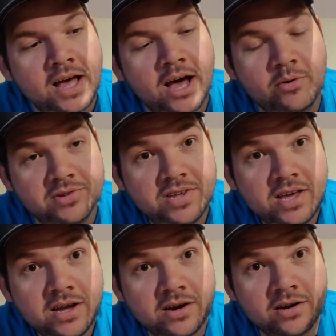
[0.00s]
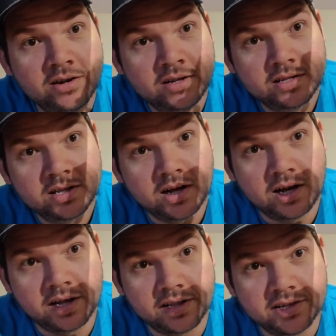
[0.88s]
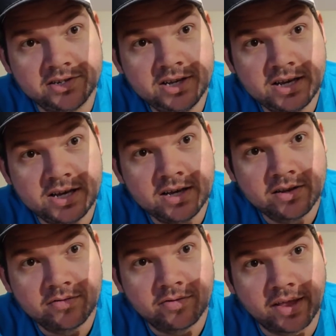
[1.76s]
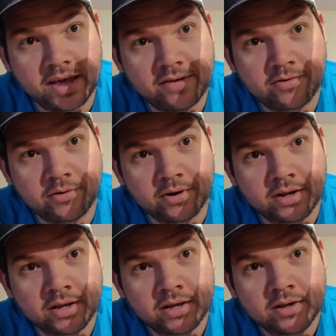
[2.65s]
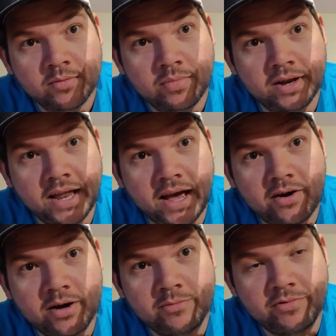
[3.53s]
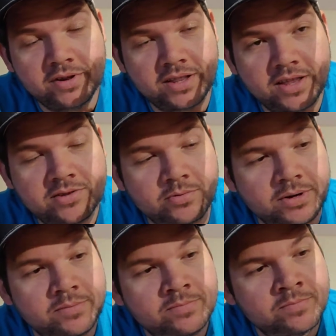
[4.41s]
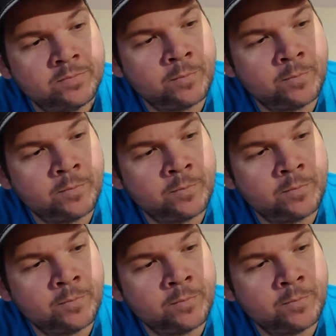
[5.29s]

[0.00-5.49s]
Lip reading: I was here on the G for the F chord, but now I'm moving to this one.